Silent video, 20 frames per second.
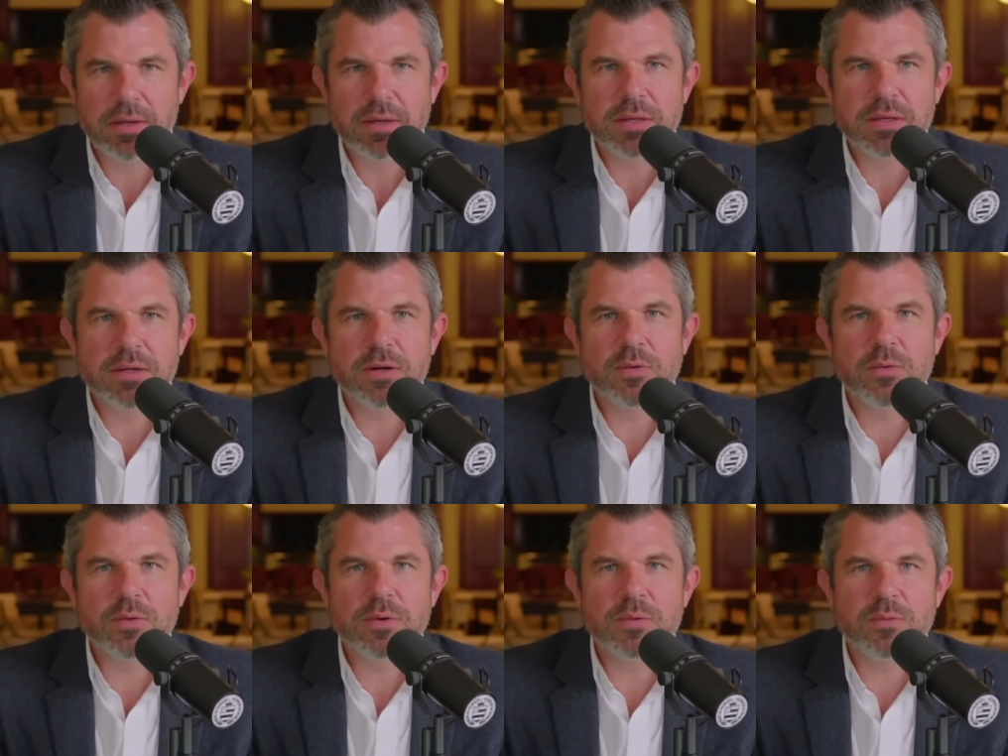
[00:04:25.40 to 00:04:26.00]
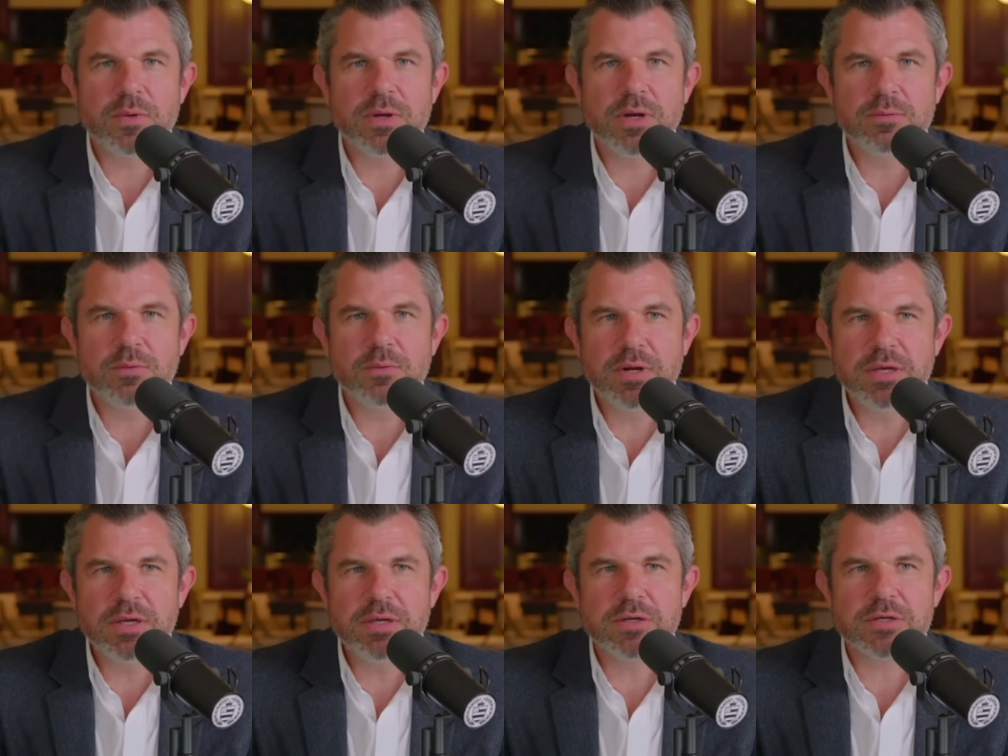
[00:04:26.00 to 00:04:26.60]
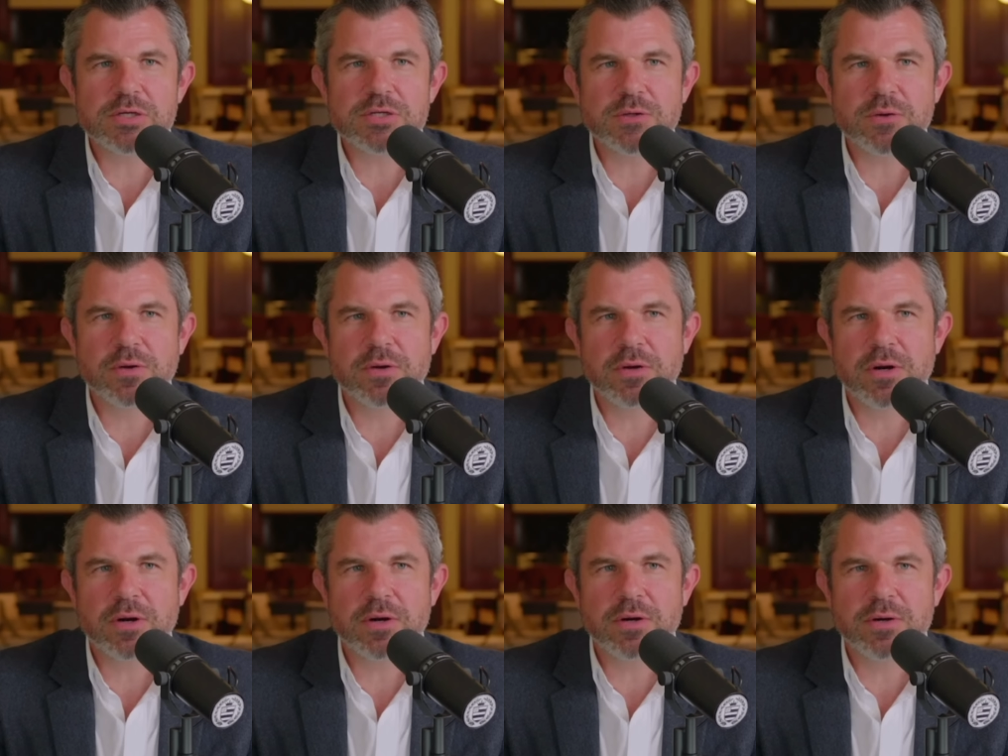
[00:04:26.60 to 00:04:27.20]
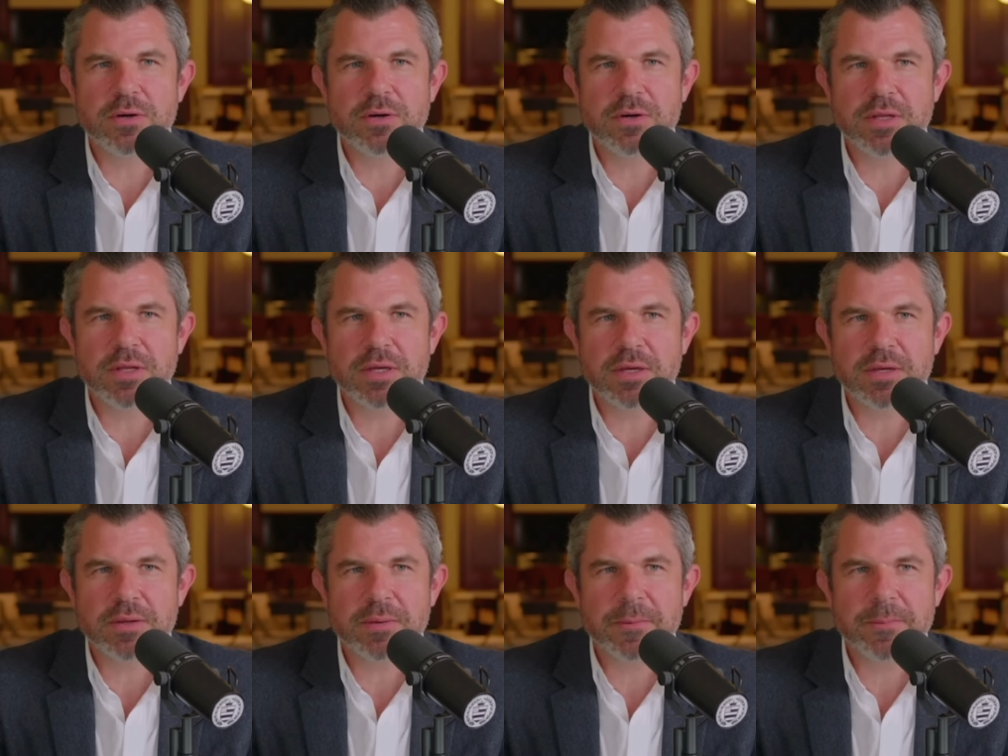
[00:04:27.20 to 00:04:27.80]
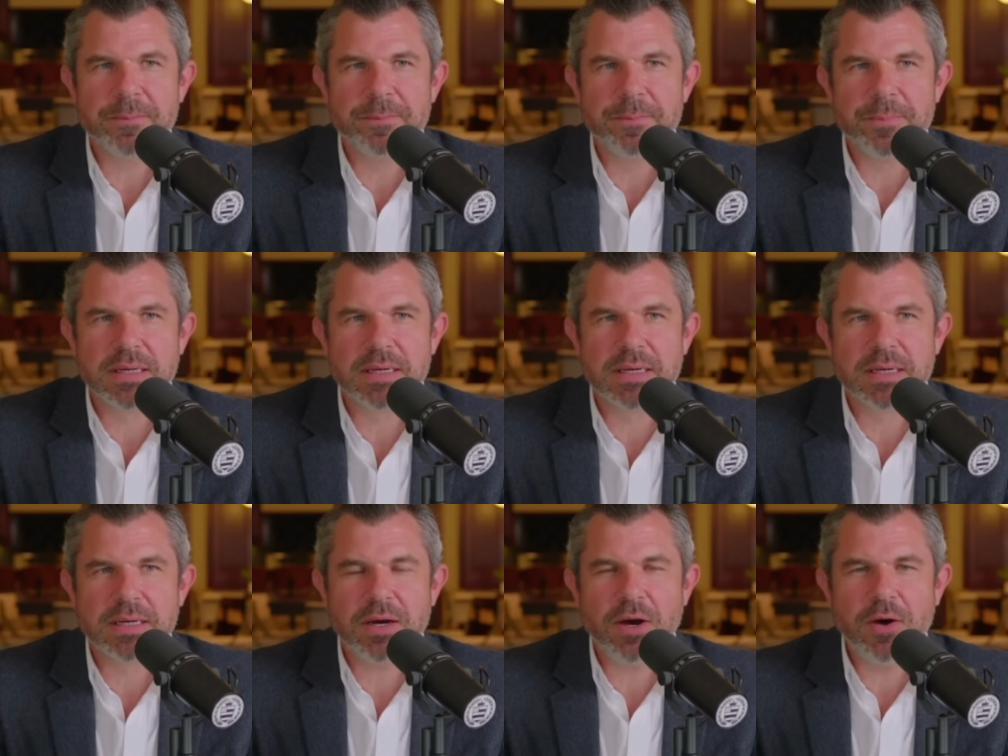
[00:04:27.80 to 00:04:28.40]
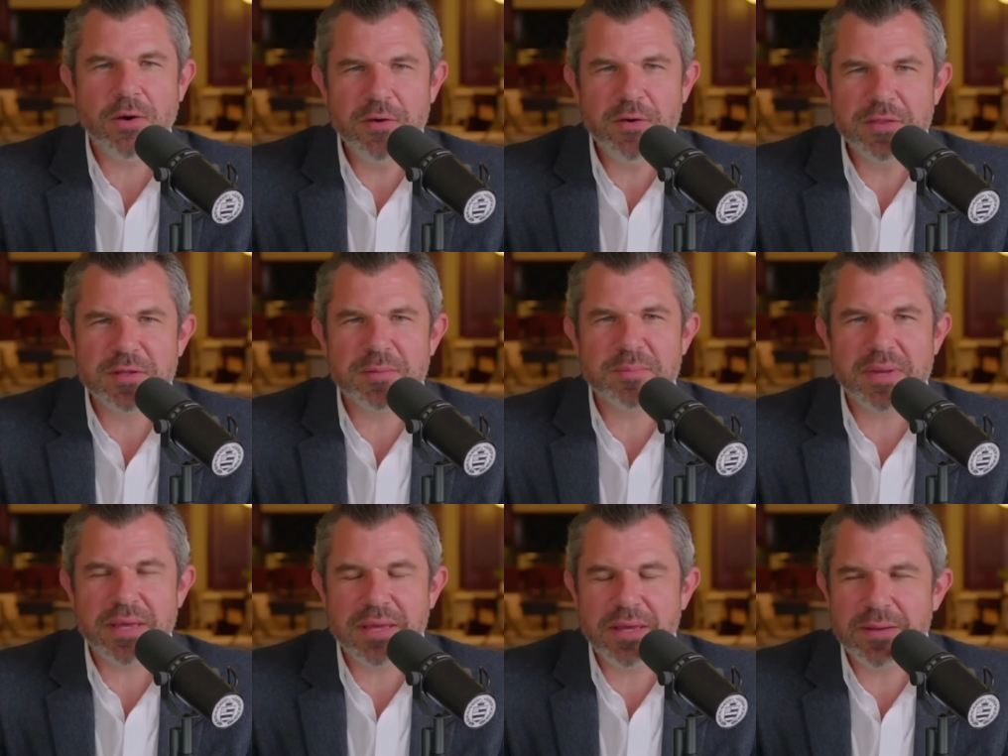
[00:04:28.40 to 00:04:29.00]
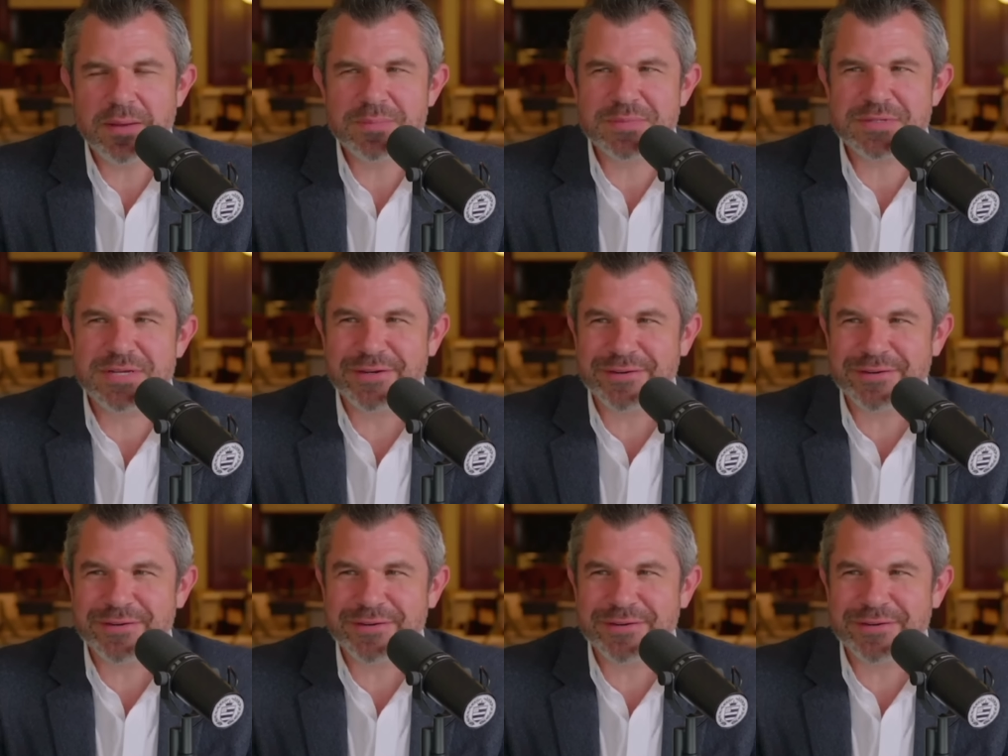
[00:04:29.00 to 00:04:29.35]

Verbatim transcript: You know, when when one of your children are hurting, calling them names